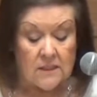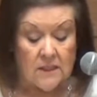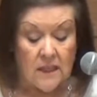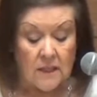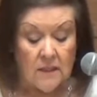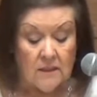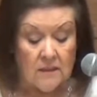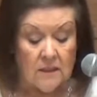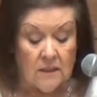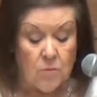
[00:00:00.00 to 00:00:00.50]

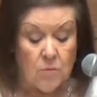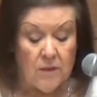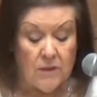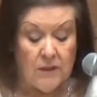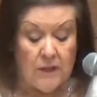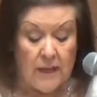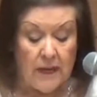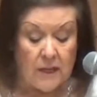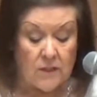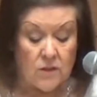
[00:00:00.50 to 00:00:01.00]
suddenly,
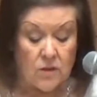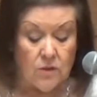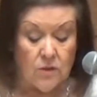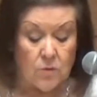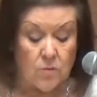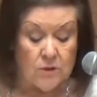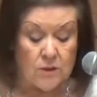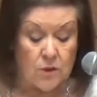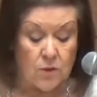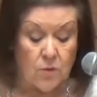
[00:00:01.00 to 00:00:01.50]
with the angel,
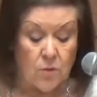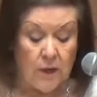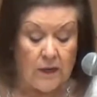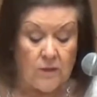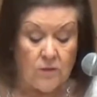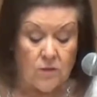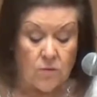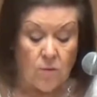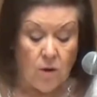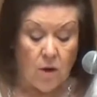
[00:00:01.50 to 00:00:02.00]
there was a
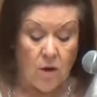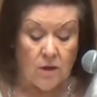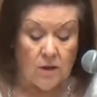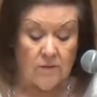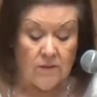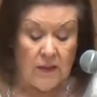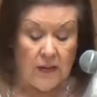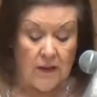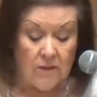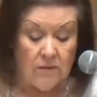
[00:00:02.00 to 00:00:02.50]
great throng
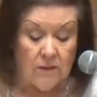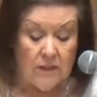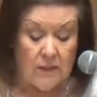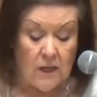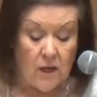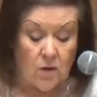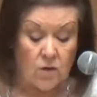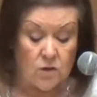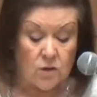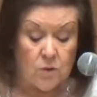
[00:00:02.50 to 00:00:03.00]
of the
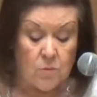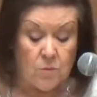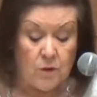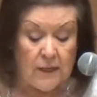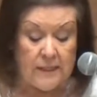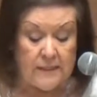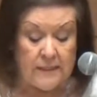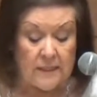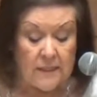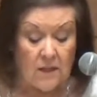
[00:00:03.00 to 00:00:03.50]
heavenly host
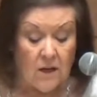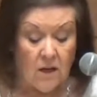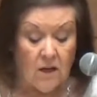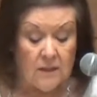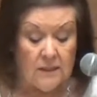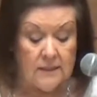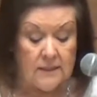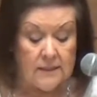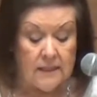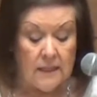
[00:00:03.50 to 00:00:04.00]
praising
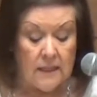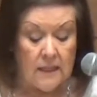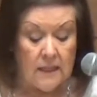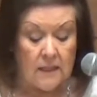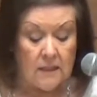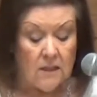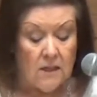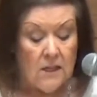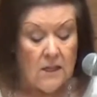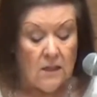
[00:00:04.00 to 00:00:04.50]
God and
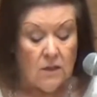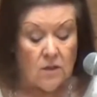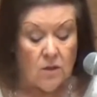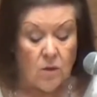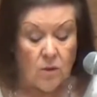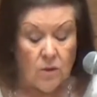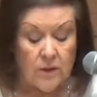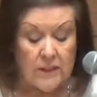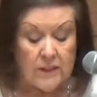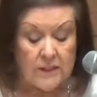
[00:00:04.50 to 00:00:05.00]
singing,
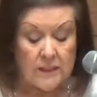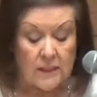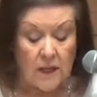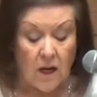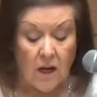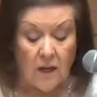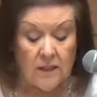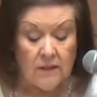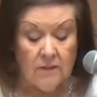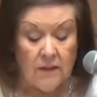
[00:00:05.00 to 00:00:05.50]
Glory to
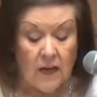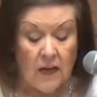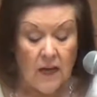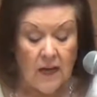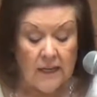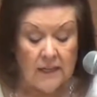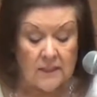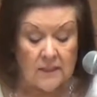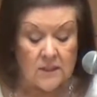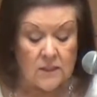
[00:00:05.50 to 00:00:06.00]
God in the
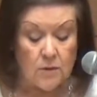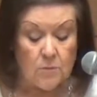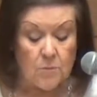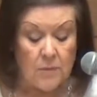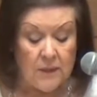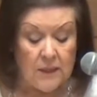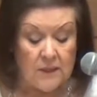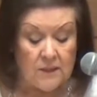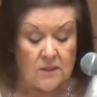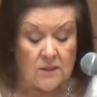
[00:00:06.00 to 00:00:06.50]
highest
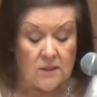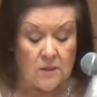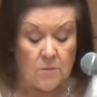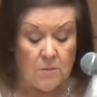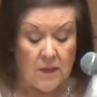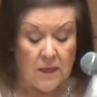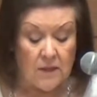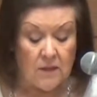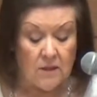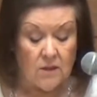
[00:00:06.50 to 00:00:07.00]
and peace to
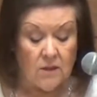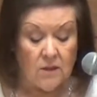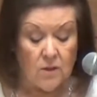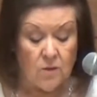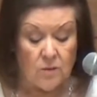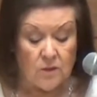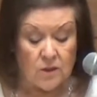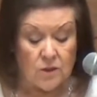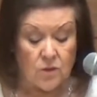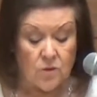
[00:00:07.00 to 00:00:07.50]
men
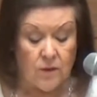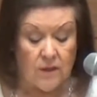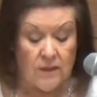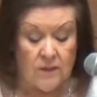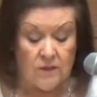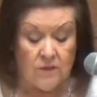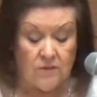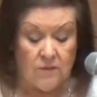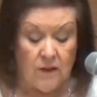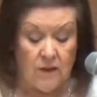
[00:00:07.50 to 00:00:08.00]
who enjoy
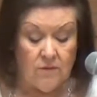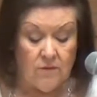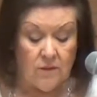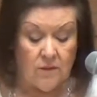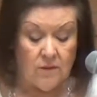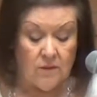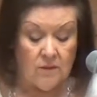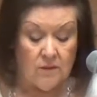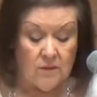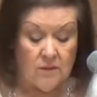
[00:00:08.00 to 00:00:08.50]
his
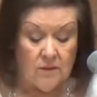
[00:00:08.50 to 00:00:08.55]
favor.